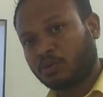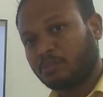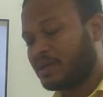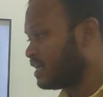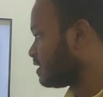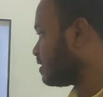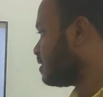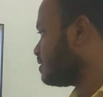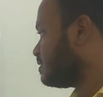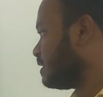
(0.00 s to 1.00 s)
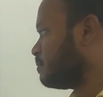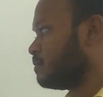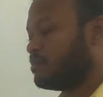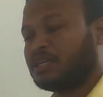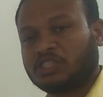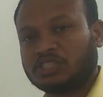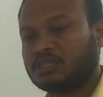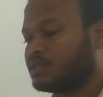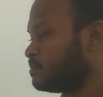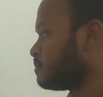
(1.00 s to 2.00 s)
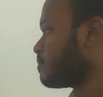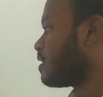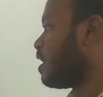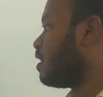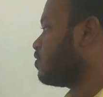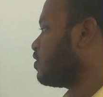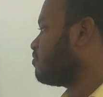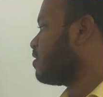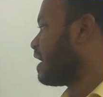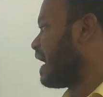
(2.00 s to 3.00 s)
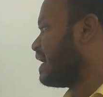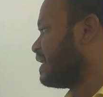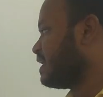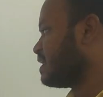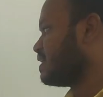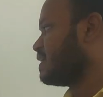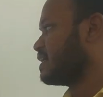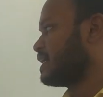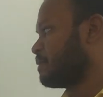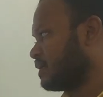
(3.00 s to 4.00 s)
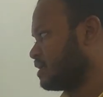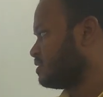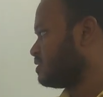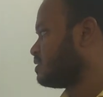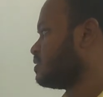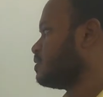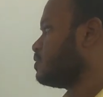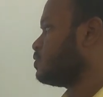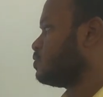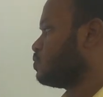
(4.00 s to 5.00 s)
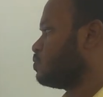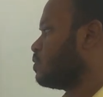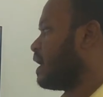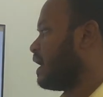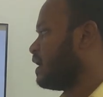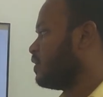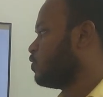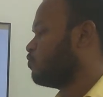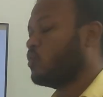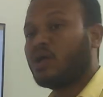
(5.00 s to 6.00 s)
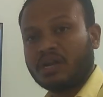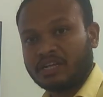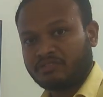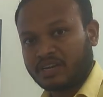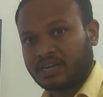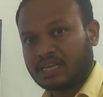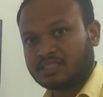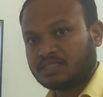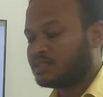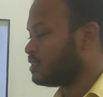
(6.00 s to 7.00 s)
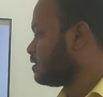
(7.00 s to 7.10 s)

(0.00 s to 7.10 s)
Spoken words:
to make them mixture. Order for adding chemicals. So add foliar fertilizer,